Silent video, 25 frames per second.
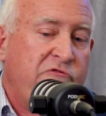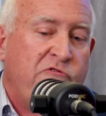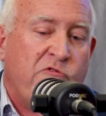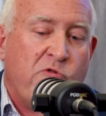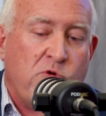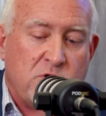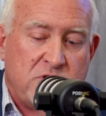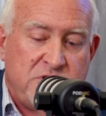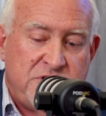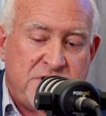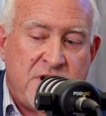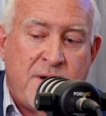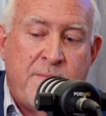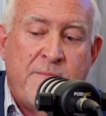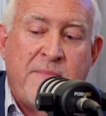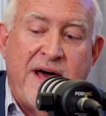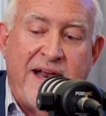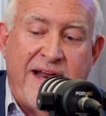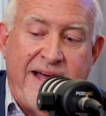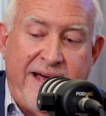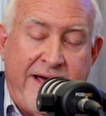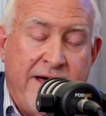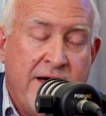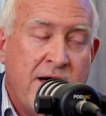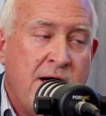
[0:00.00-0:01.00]
for
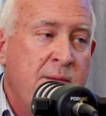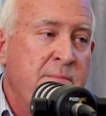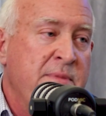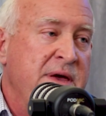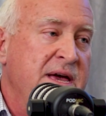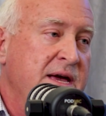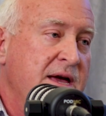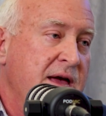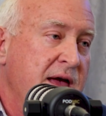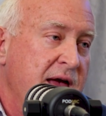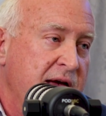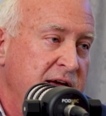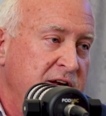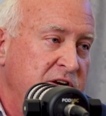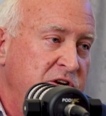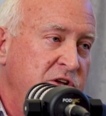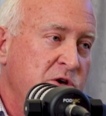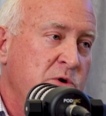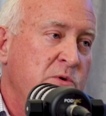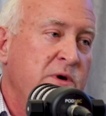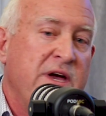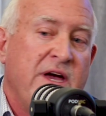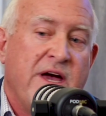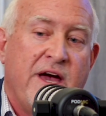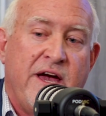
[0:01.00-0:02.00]
somebody coming and
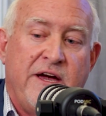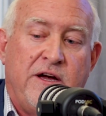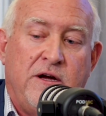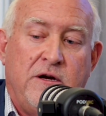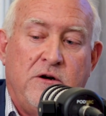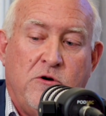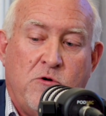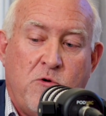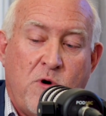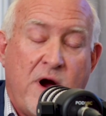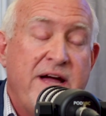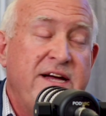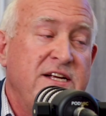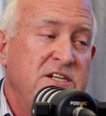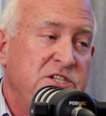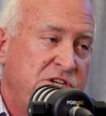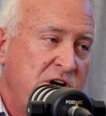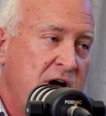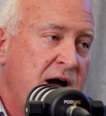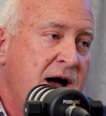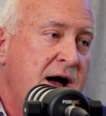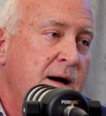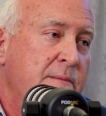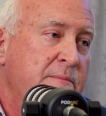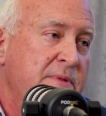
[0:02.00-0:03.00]
doing a great
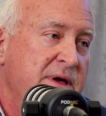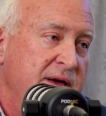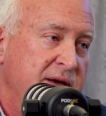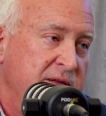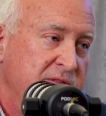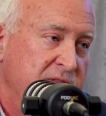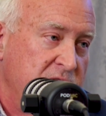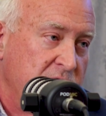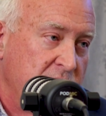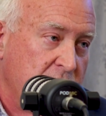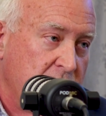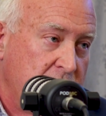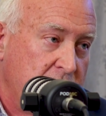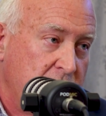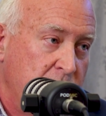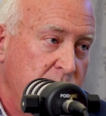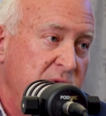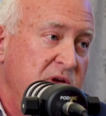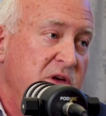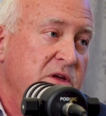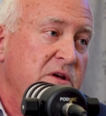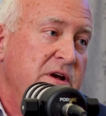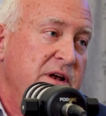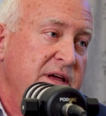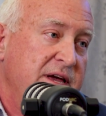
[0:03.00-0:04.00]
job in your
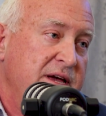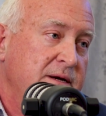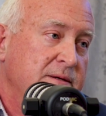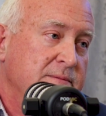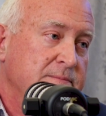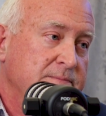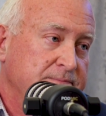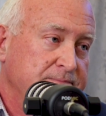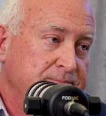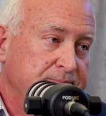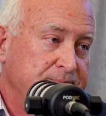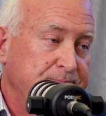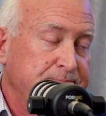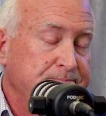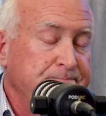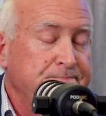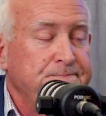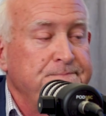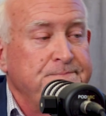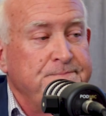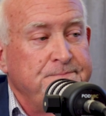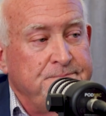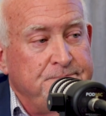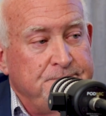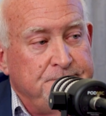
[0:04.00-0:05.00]
community. Absolutely.
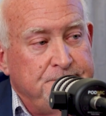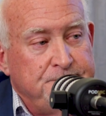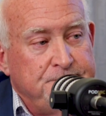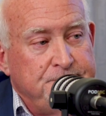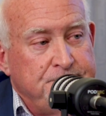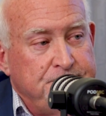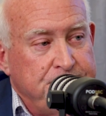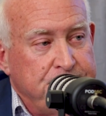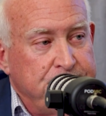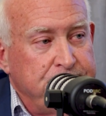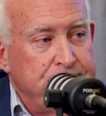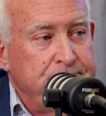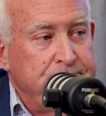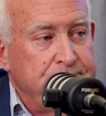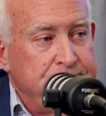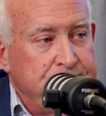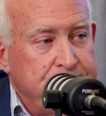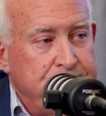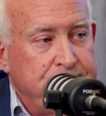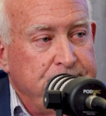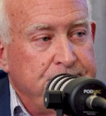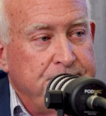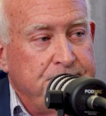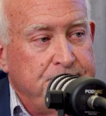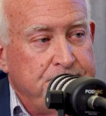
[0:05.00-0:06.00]
And providing the types of
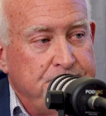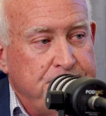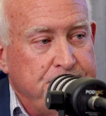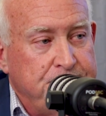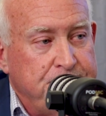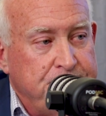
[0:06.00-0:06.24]
jobs